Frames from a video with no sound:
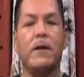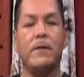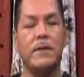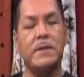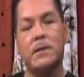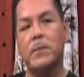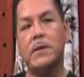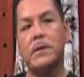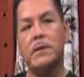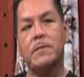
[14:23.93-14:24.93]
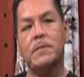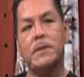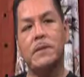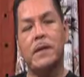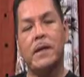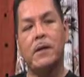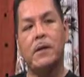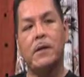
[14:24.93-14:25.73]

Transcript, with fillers: lot of the symbolisms that